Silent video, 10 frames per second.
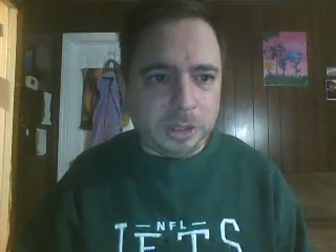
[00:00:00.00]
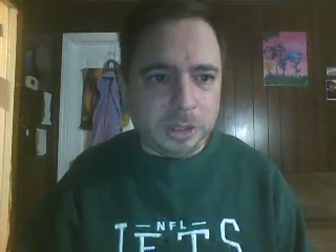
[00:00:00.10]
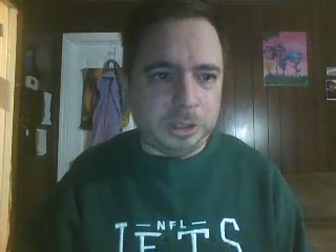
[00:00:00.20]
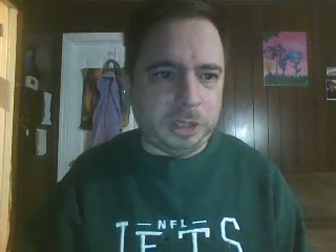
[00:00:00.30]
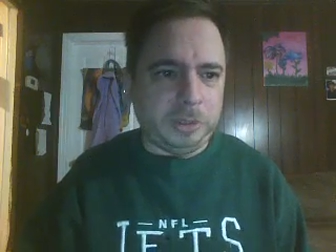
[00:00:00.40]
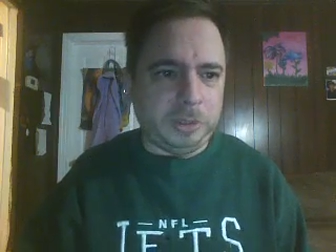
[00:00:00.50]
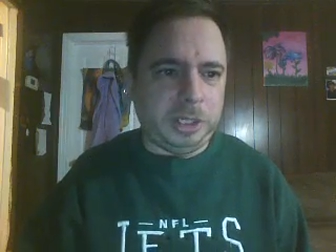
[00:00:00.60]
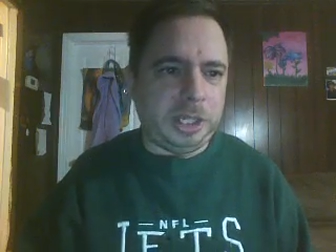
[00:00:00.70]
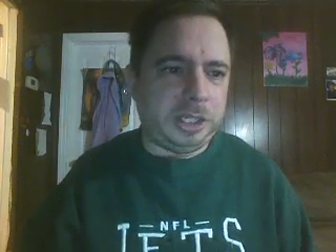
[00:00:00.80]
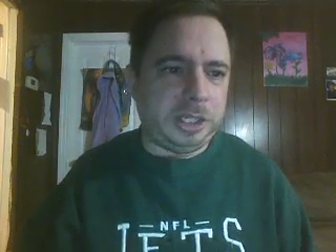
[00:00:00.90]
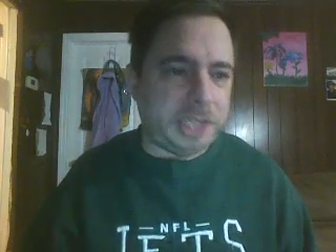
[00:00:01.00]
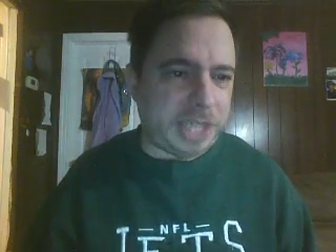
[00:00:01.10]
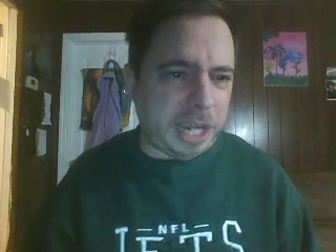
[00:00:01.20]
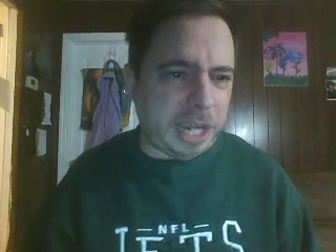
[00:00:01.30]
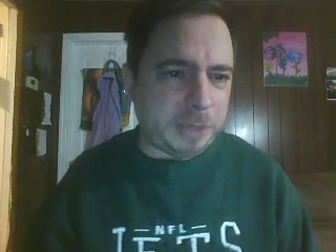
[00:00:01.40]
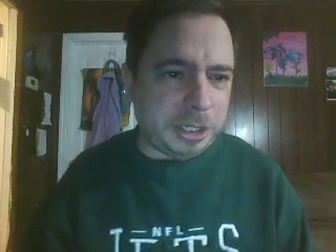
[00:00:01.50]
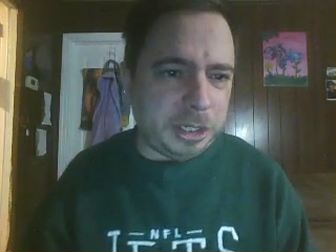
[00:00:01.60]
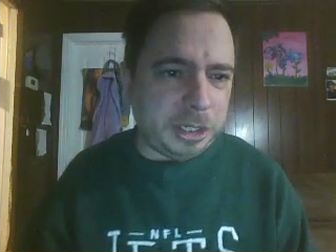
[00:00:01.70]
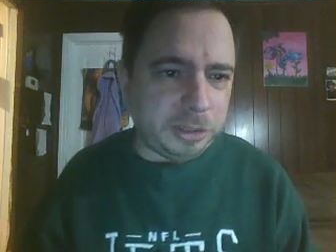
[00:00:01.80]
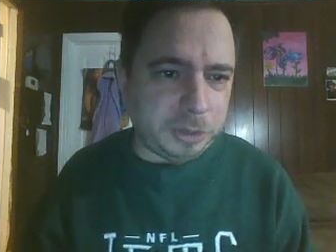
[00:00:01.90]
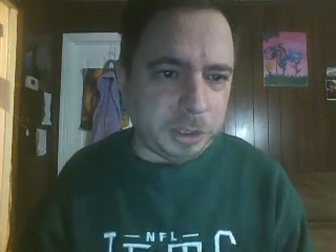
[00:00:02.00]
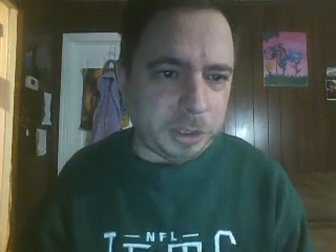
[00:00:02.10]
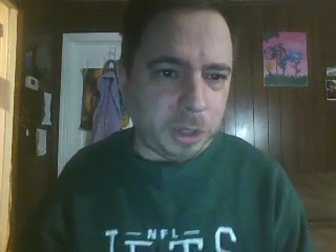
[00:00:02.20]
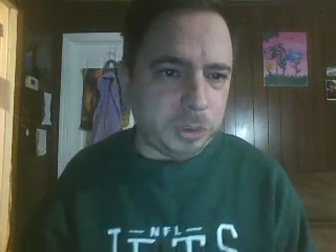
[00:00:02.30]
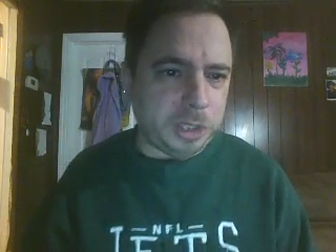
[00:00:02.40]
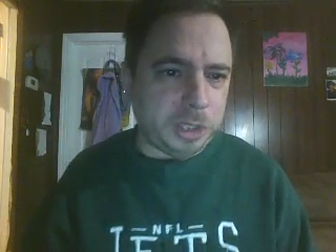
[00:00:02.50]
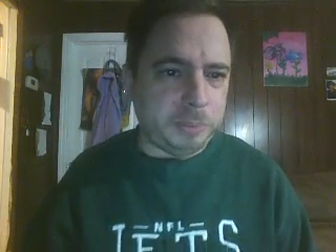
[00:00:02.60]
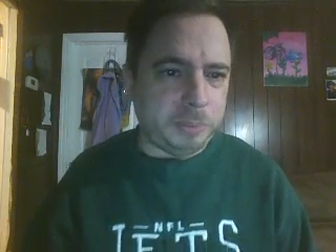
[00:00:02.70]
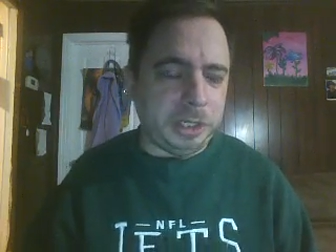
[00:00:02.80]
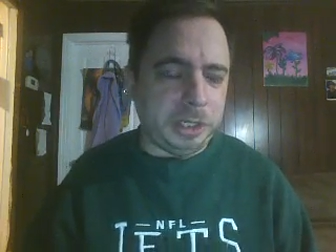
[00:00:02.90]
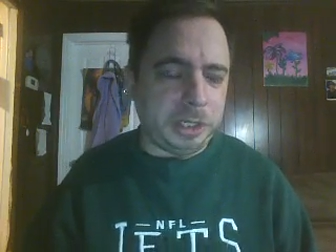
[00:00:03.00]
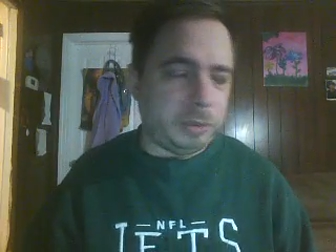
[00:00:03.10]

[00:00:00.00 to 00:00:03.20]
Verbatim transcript: All right, then we get Gabby interviewing ODB,